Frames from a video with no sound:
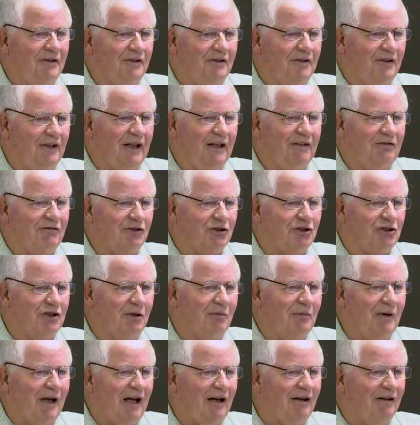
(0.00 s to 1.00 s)
You have to
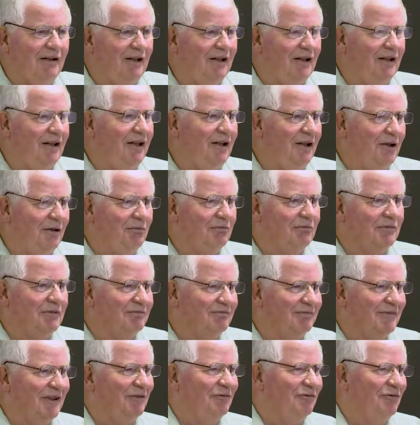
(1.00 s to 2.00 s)
somehow get him
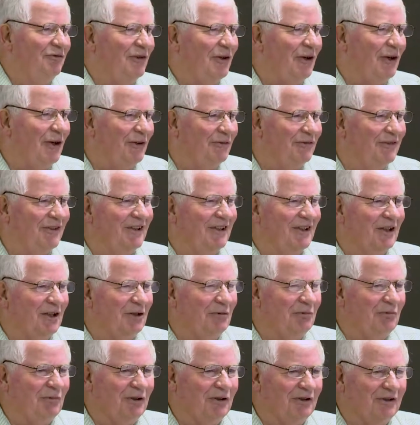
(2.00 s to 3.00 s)
involved in the
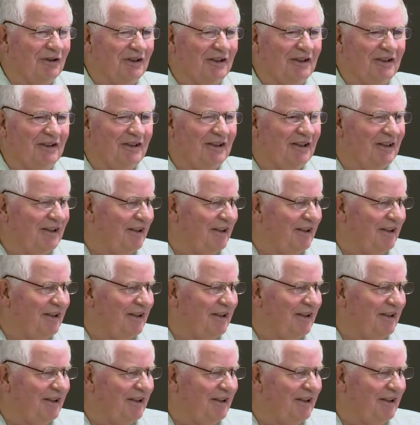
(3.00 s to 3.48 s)
community.